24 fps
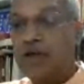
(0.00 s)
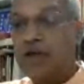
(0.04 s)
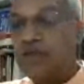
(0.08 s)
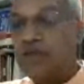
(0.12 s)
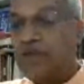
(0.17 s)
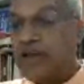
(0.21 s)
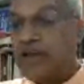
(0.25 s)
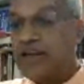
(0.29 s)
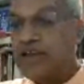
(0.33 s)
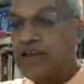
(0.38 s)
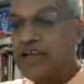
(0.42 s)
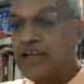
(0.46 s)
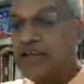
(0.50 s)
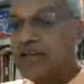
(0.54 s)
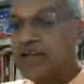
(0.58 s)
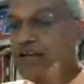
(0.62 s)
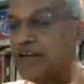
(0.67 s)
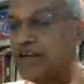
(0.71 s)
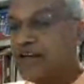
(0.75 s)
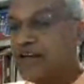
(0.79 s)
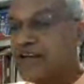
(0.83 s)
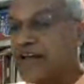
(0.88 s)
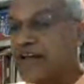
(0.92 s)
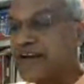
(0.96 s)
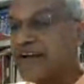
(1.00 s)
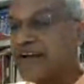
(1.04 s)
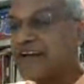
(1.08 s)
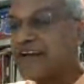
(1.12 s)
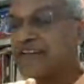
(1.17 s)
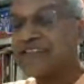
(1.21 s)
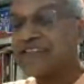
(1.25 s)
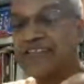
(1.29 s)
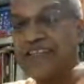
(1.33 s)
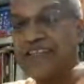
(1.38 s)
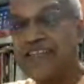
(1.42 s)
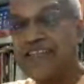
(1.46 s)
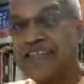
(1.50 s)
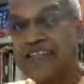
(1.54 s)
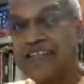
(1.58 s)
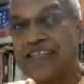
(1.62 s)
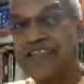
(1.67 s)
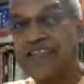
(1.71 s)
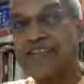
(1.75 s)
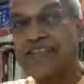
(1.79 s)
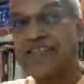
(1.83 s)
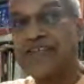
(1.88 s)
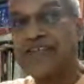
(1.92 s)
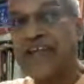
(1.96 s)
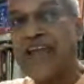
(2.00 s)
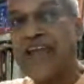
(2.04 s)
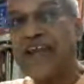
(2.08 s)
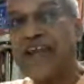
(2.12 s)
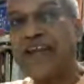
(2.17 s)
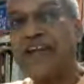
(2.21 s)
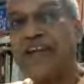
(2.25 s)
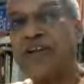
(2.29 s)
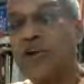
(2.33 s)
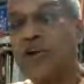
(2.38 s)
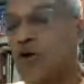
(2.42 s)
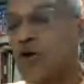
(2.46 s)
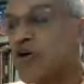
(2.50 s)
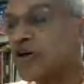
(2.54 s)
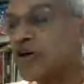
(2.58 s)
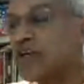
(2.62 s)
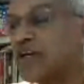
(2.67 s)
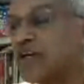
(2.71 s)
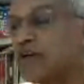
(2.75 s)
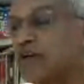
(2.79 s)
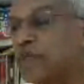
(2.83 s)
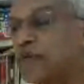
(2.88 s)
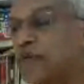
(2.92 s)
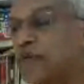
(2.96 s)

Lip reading: When he narrates these 10 laukik